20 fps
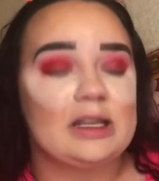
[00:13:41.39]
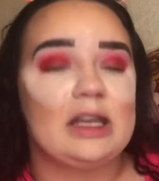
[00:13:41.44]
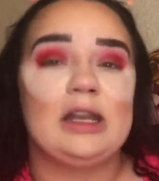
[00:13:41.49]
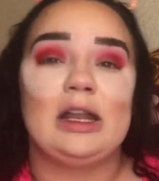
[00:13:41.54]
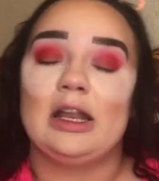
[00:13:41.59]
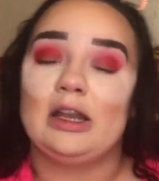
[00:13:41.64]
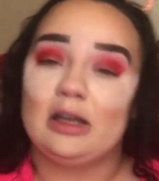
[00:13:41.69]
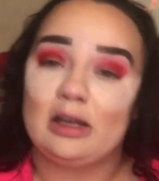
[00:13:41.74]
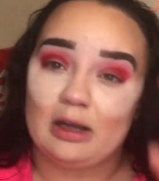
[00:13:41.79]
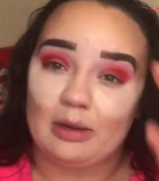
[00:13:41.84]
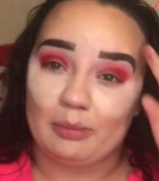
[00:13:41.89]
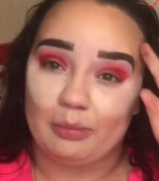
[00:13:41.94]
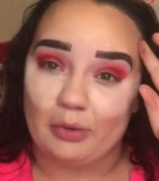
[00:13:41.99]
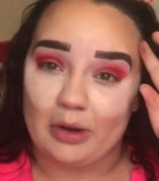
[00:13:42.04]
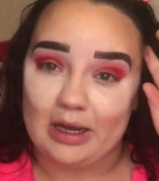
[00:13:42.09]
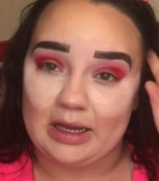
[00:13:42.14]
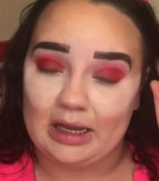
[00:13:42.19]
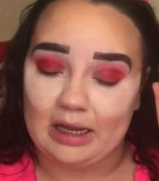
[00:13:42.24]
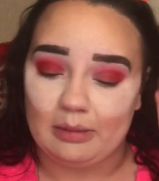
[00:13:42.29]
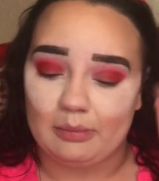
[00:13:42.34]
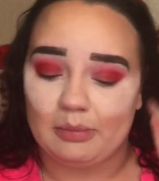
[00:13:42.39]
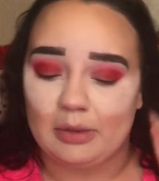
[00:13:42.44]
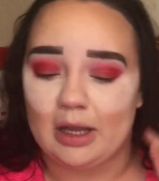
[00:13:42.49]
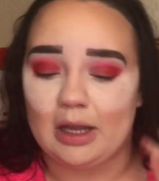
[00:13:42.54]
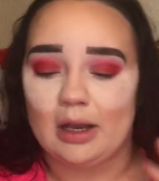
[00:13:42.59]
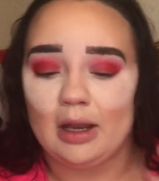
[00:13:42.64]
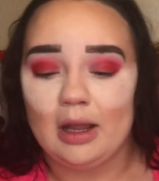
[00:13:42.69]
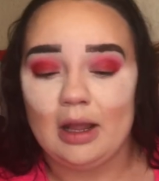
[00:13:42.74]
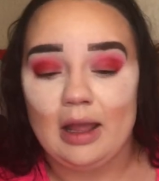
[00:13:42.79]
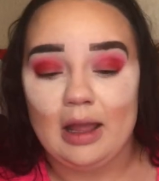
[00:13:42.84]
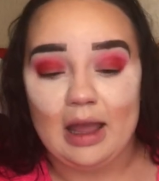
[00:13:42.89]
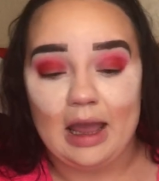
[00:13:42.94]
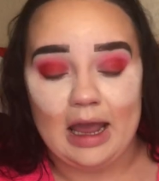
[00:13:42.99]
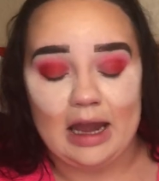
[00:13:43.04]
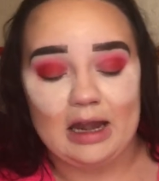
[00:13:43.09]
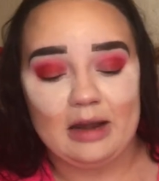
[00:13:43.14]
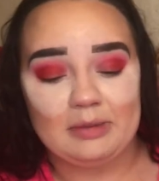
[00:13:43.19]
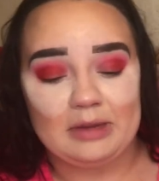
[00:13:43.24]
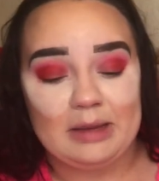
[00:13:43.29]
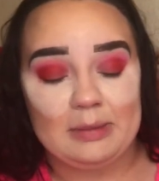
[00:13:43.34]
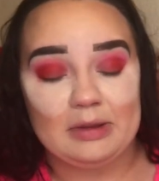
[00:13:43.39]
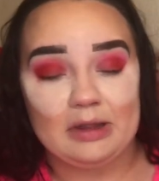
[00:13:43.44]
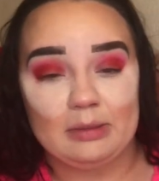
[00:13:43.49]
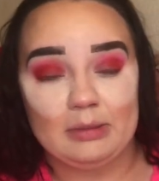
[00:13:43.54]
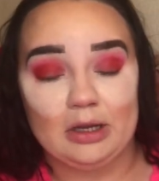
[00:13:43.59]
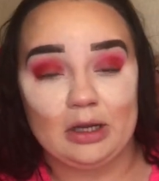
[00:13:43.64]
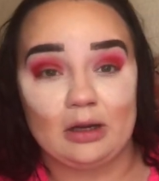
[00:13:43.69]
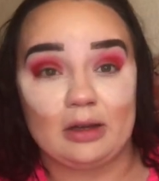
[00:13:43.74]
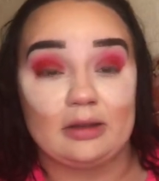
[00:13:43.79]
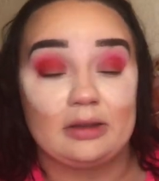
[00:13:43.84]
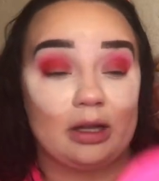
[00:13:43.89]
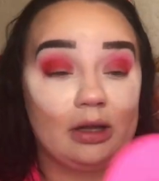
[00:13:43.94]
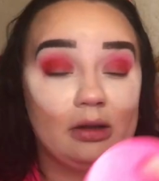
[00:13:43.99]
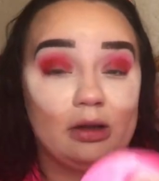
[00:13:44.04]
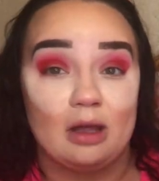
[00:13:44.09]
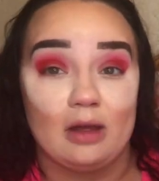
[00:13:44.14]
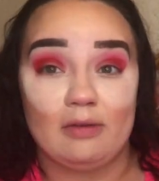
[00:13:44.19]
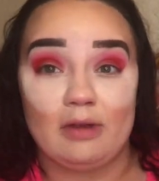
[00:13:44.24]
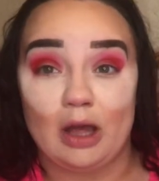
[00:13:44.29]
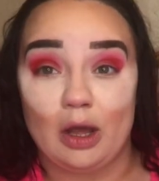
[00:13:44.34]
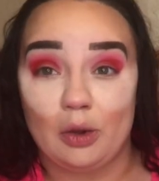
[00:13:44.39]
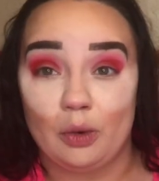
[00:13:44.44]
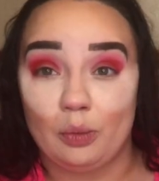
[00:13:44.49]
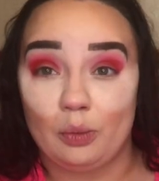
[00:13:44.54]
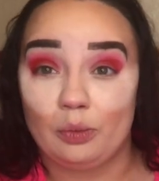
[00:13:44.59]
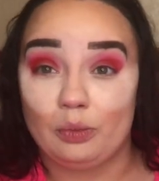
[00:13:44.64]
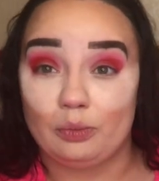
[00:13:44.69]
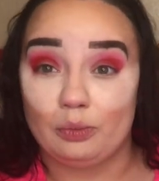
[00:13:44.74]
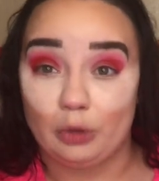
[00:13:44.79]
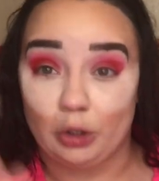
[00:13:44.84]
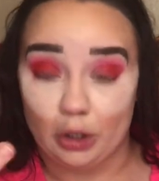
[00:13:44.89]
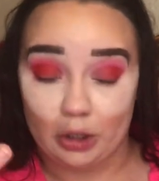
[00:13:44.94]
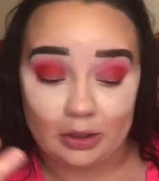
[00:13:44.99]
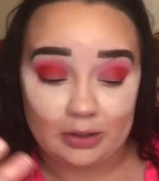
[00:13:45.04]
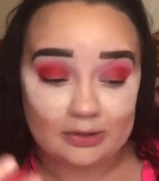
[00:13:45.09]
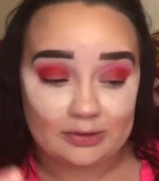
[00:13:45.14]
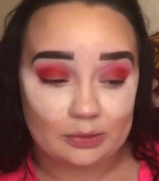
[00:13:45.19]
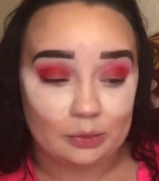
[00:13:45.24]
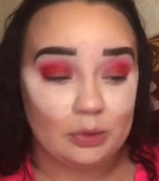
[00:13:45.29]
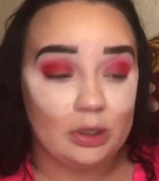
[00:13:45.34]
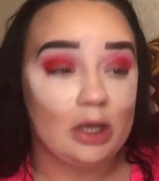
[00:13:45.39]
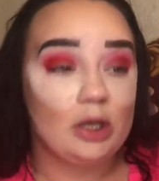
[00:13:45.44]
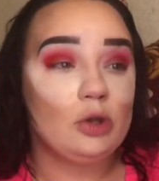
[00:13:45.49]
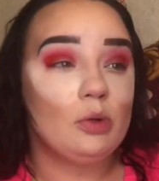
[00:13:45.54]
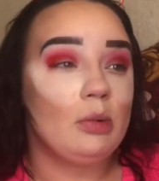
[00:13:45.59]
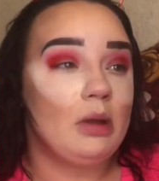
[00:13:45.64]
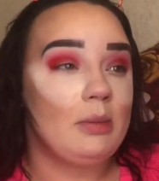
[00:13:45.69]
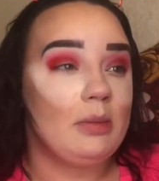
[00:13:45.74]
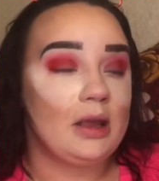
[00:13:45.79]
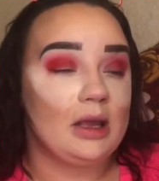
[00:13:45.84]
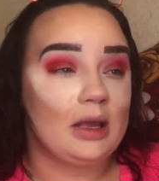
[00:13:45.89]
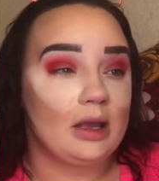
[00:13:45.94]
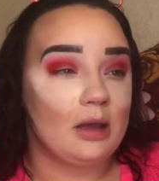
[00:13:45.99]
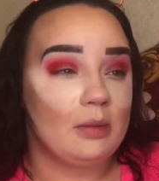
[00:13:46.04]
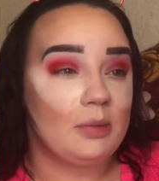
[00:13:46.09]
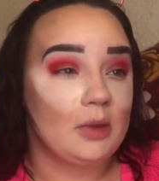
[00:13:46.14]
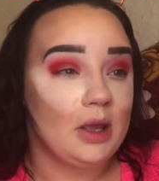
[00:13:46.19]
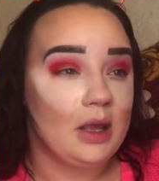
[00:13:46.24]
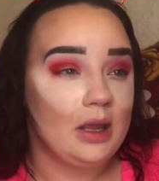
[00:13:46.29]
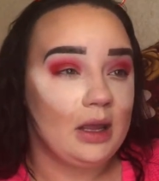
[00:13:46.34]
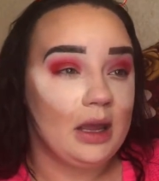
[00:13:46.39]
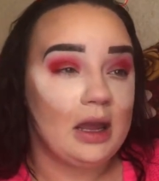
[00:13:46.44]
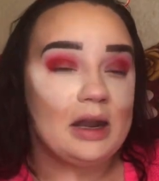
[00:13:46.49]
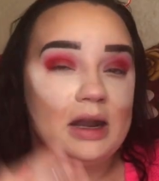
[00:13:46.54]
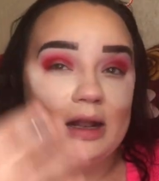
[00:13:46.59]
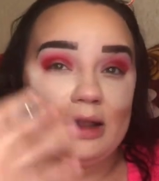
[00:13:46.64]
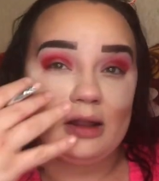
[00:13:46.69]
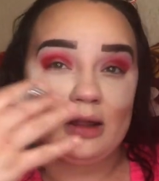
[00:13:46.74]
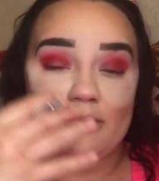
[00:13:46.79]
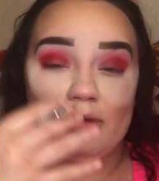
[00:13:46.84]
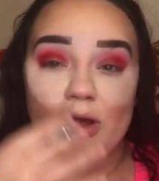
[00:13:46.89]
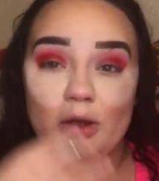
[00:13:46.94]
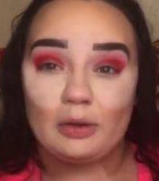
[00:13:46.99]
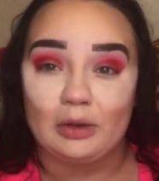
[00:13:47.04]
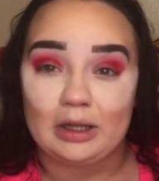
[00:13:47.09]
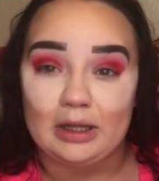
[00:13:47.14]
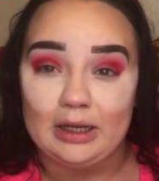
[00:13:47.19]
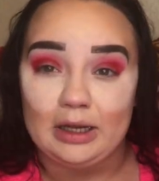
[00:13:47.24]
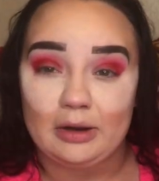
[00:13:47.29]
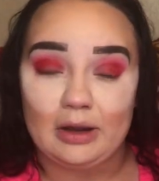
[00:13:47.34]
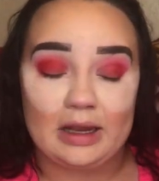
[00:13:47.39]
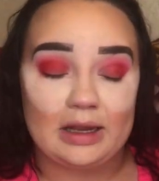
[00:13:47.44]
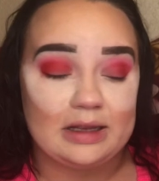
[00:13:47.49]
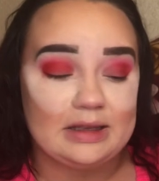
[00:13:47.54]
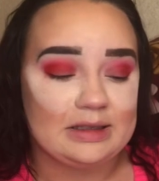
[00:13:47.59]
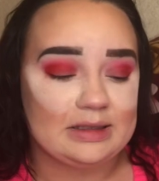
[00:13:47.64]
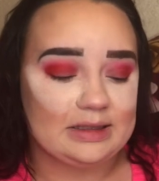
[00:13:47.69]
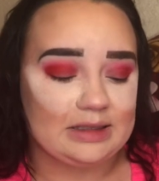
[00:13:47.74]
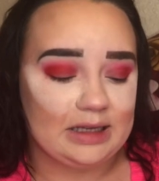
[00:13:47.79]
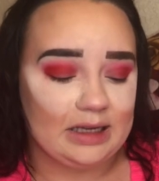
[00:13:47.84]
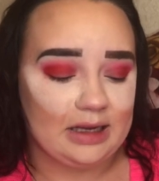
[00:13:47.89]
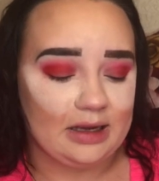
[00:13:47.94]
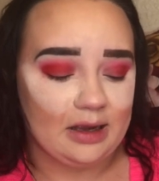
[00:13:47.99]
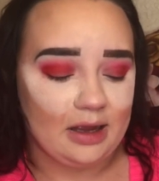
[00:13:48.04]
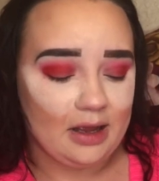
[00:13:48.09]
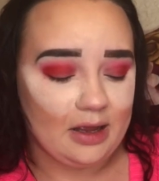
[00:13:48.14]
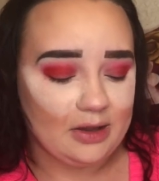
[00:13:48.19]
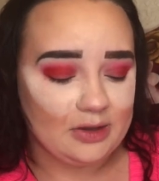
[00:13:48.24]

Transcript: It ended up breaking, but I ended up keeping the mirror because I love how it looks when I do my makeup, and I love how clear I can see.